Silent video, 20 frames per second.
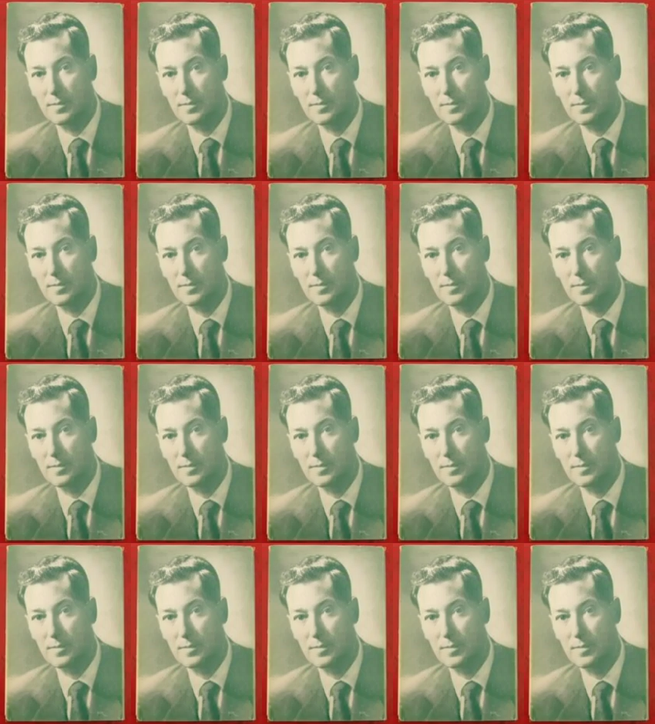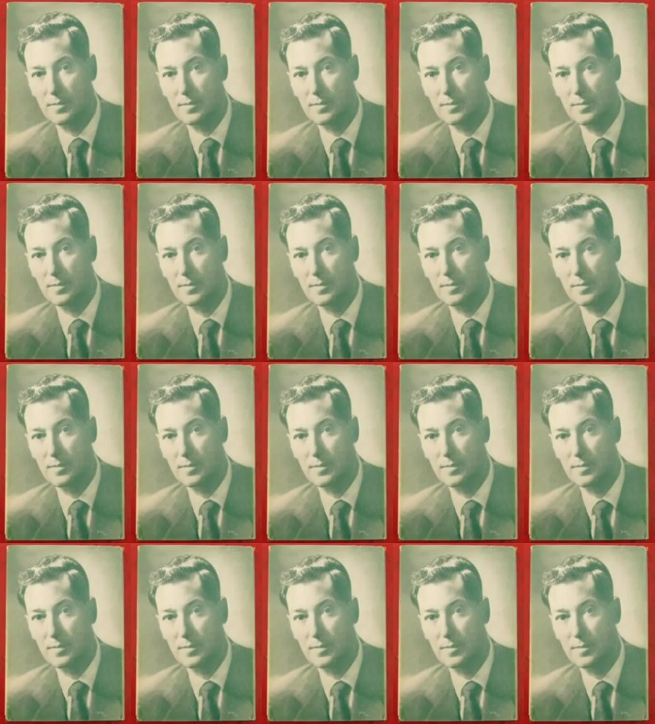
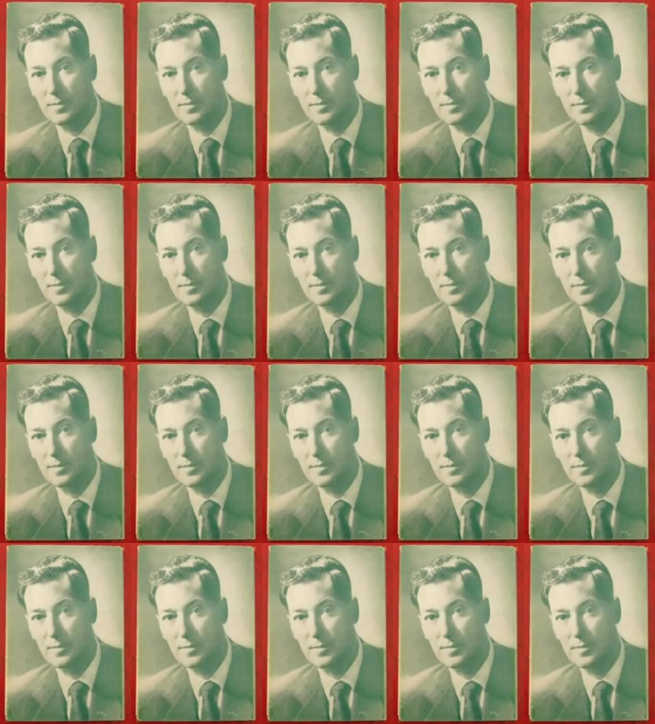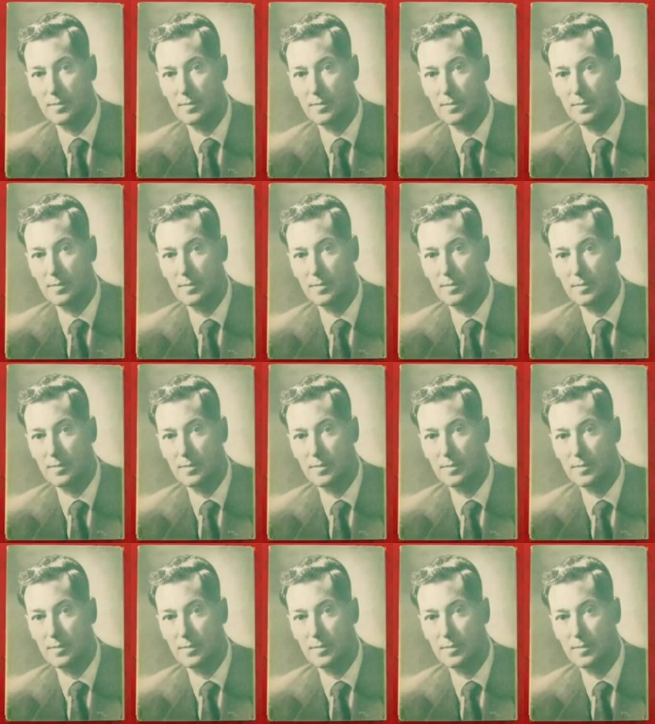[no speech]